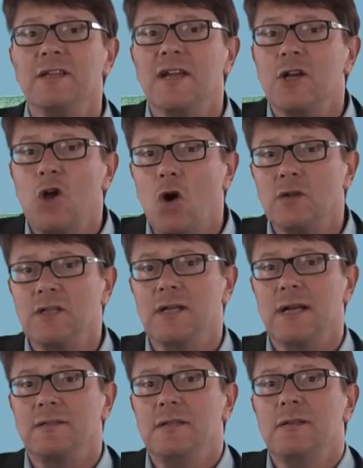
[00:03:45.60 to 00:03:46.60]
the Gothic
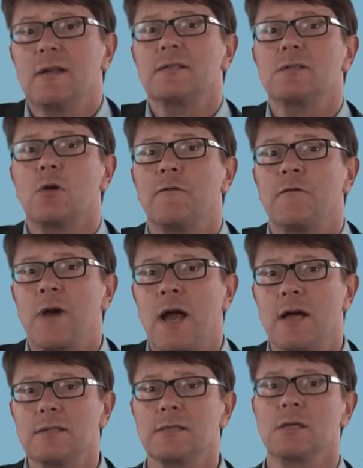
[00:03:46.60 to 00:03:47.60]
cathedrals of
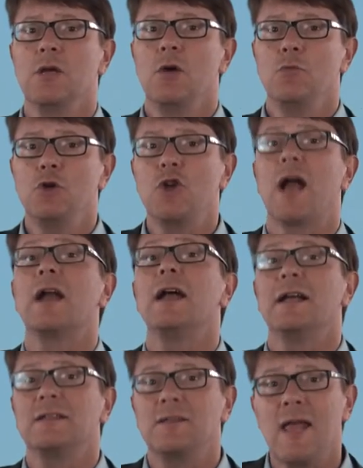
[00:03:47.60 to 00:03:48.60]
France, which are
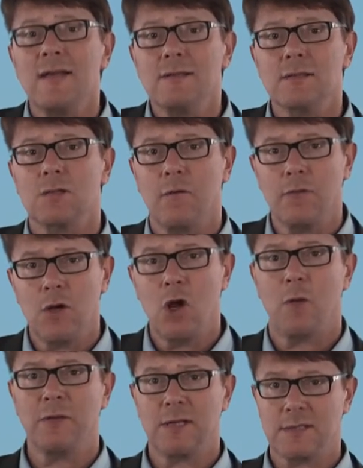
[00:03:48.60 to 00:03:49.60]
tens of
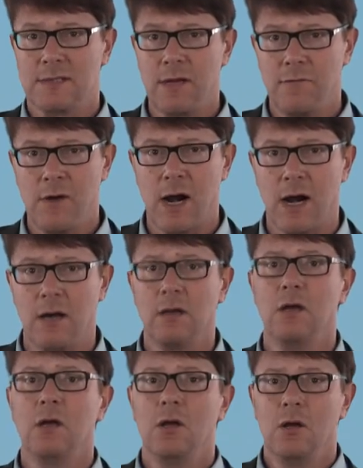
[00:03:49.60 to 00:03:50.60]
kilometers afar
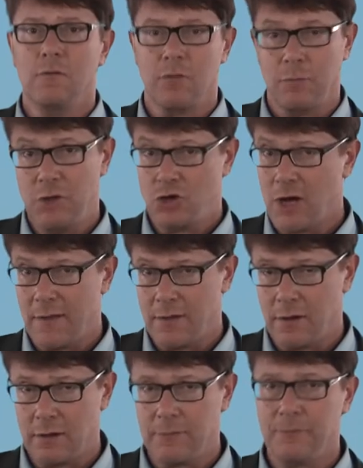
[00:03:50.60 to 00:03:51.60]
from each other,